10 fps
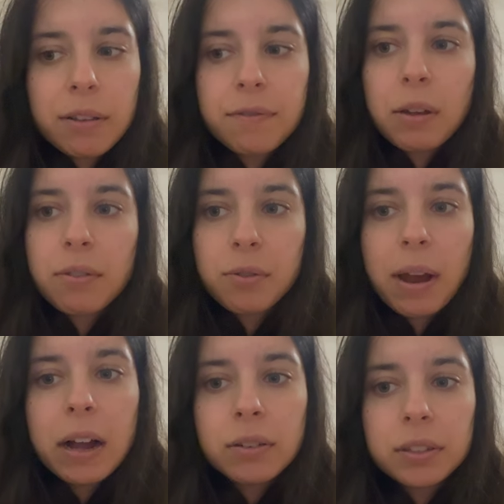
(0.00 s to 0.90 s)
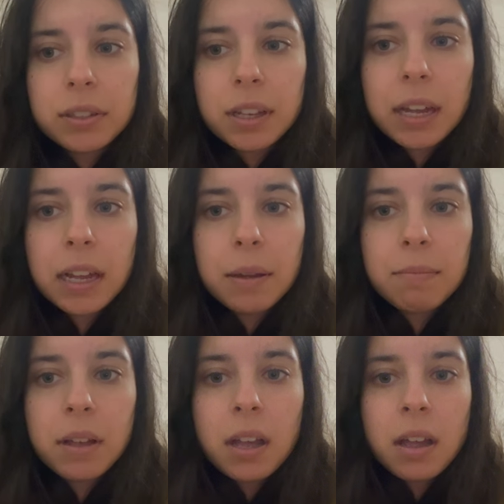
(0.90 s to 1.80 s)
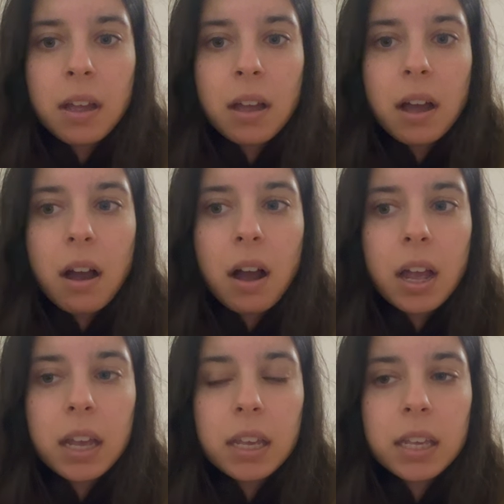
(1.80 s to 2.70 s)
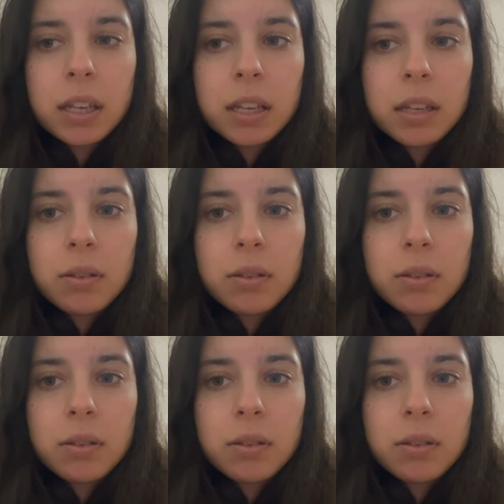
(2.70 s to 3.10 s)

I felt throughout. I